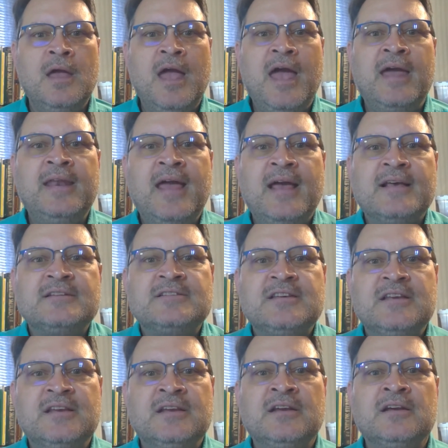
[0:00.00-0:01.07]
And as
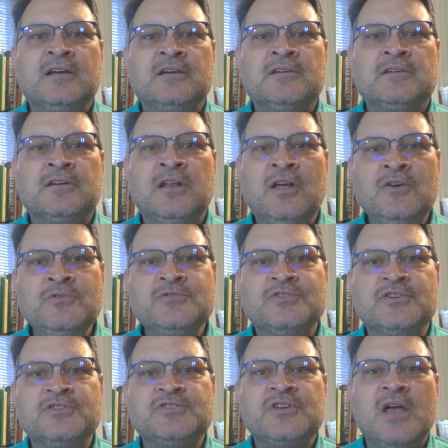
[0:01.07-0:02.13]
he
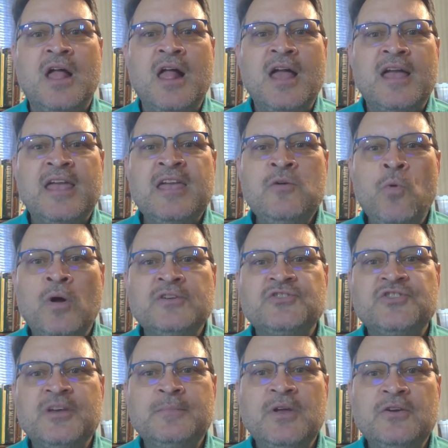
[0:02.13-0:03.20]
closes, he wants
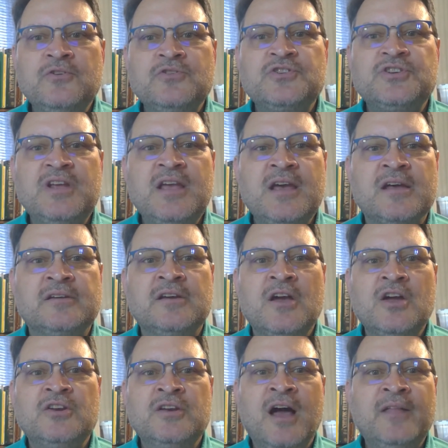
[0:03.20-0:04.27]
them to understand
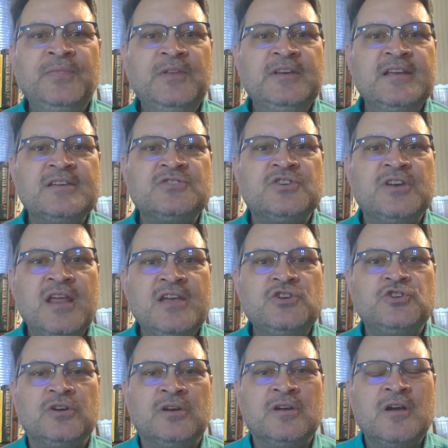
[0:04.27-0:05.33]
not the
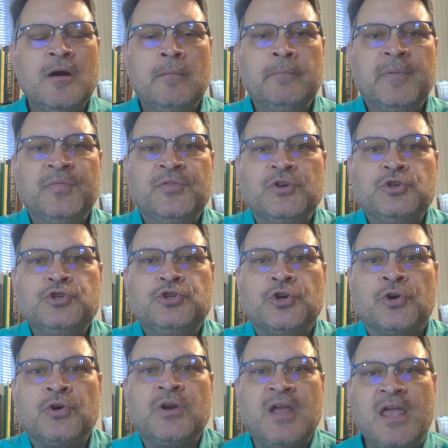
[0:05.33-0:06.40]
destination, but the
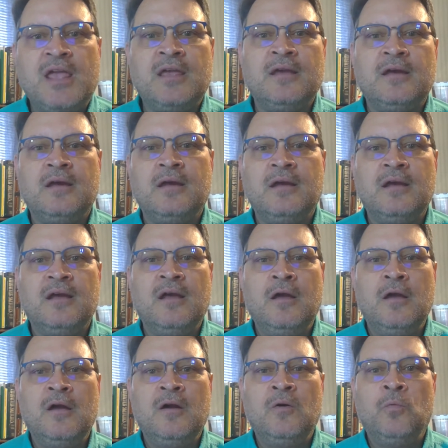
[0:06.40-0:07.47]
journey.
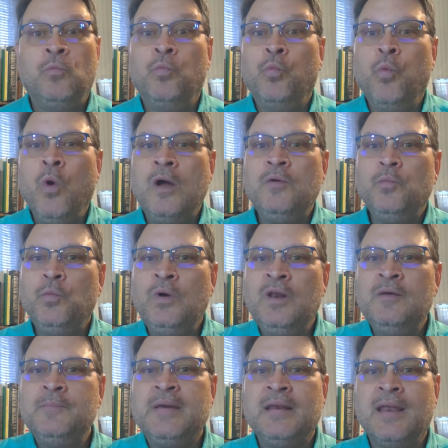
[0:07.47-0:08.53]
What will
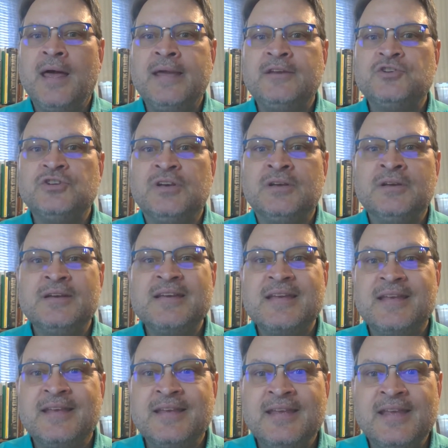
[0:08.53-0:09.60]
it be like to
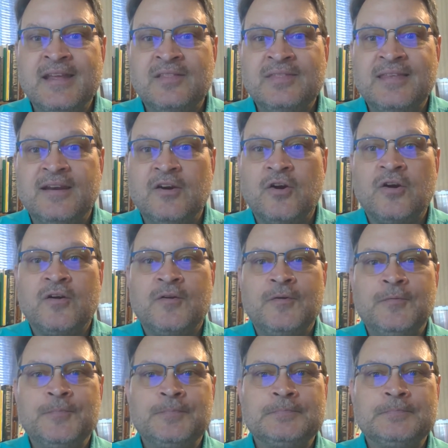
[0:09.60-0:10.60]
get there?